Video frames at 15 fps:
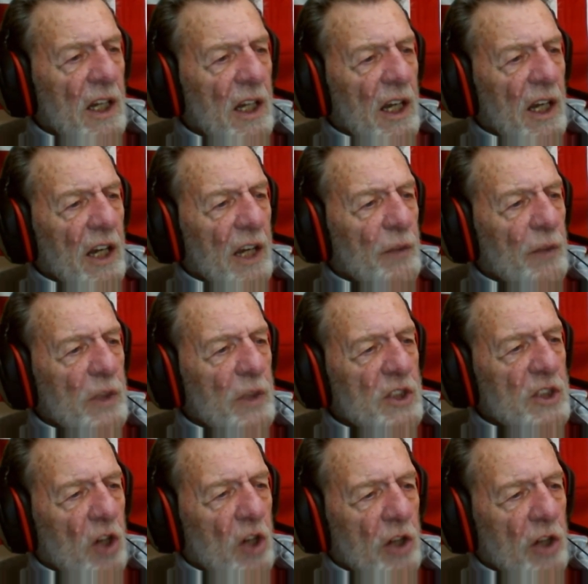and we
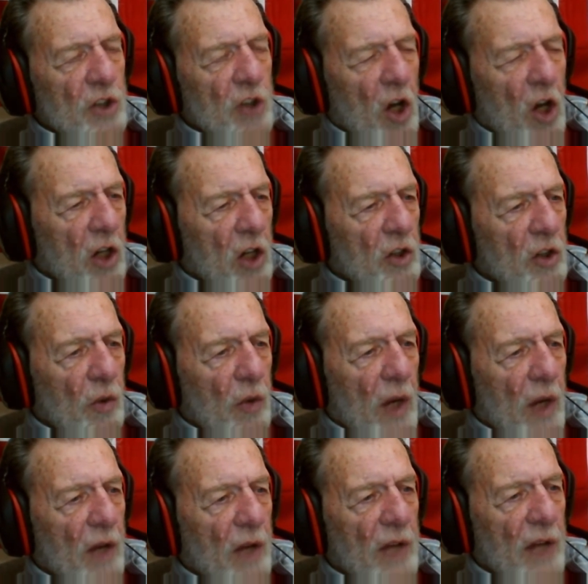started talking
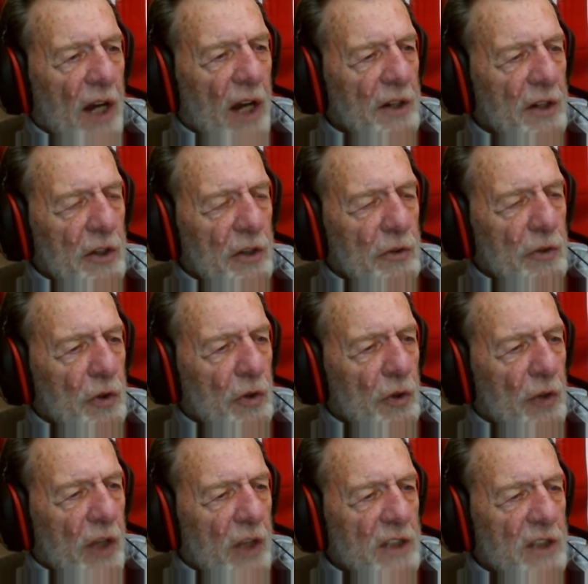around how do you do
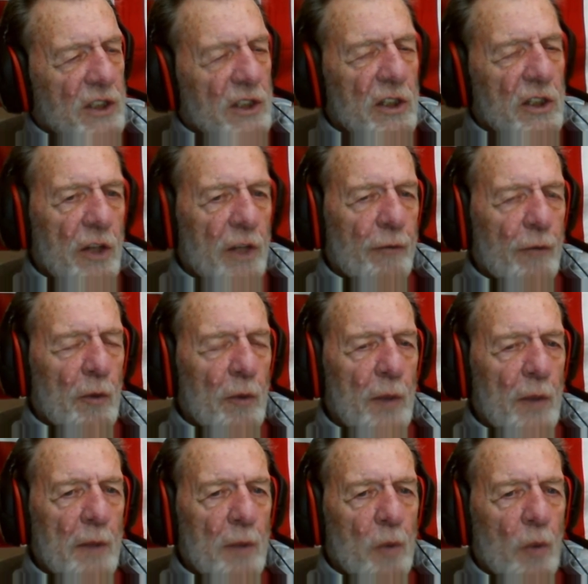this and different
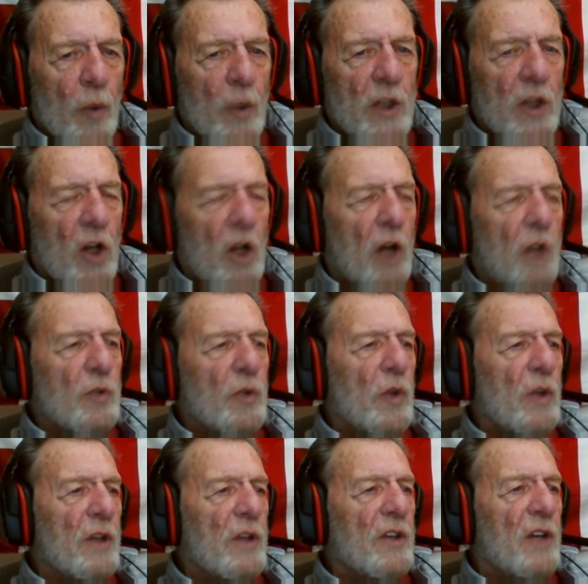people. We talked
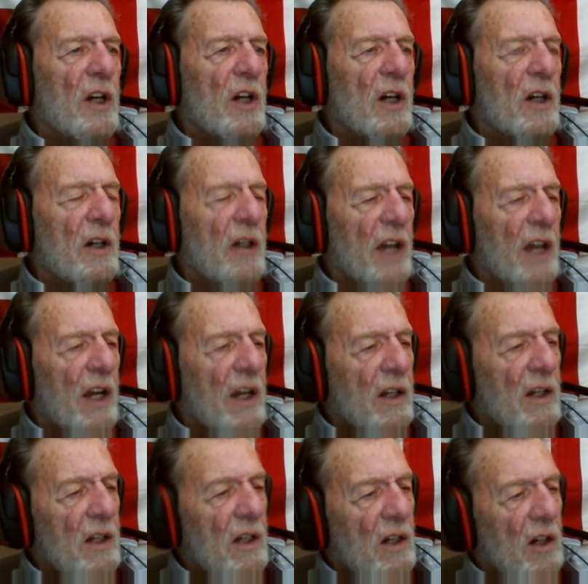with Arnie
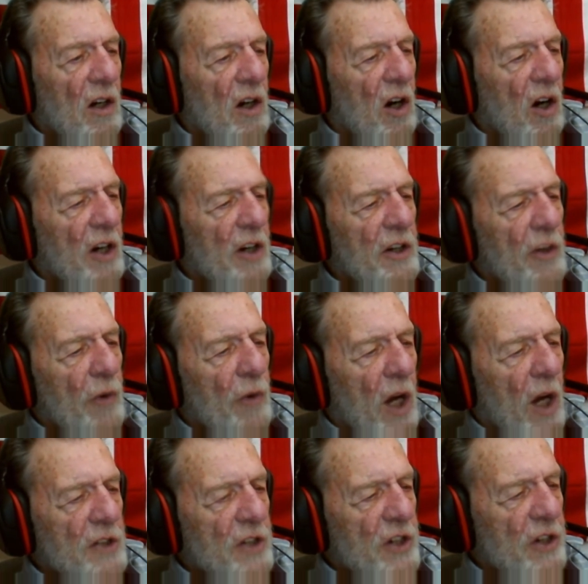
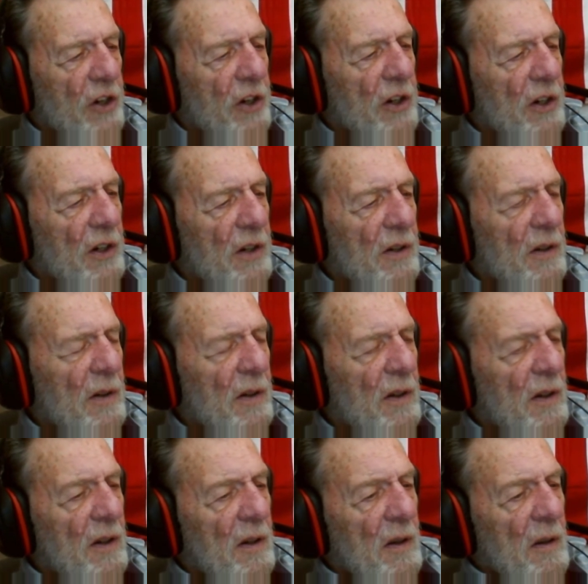Rosner,
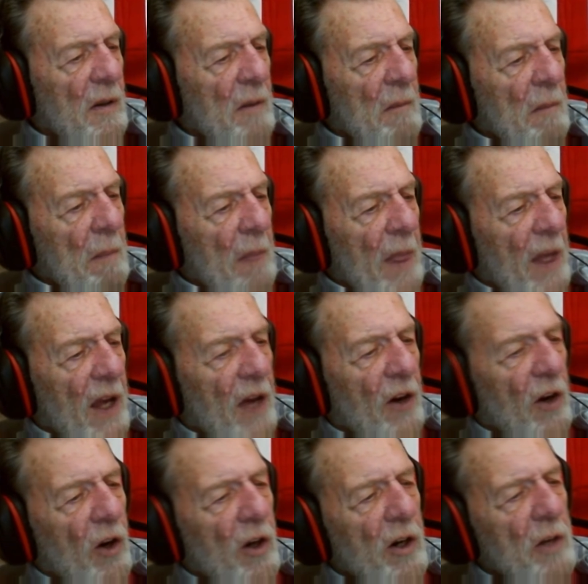and
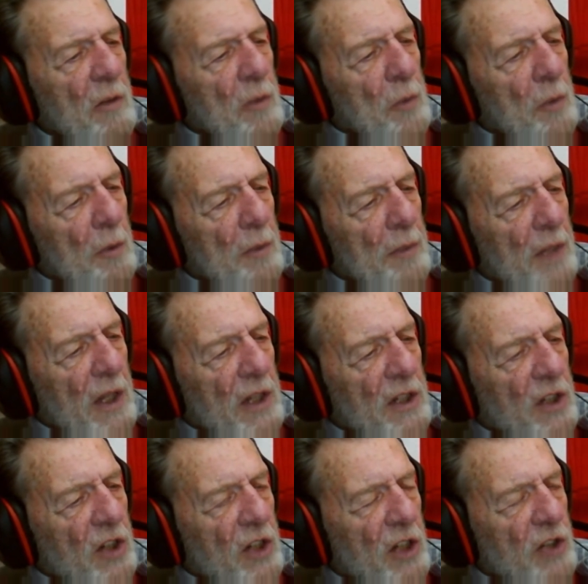Arnie put me in
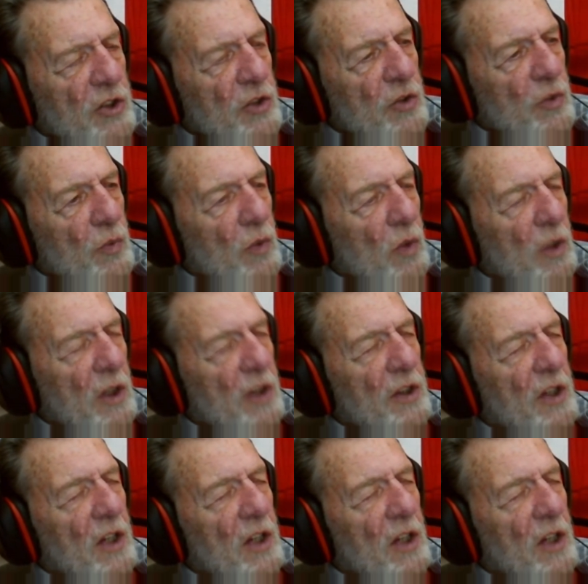touch with